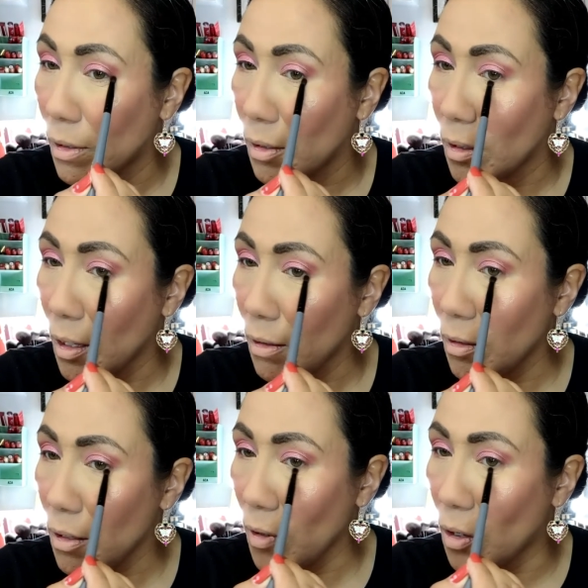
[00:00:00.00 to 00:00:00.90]
I
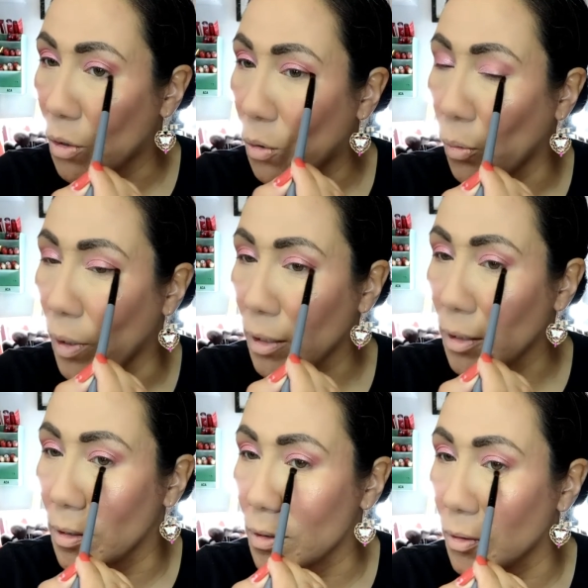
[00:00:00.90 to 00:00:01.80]
love how quickly
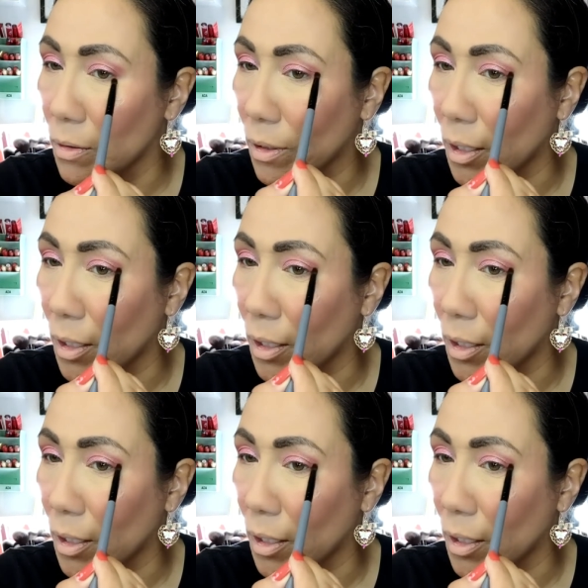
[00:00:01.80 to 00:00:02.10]
this look came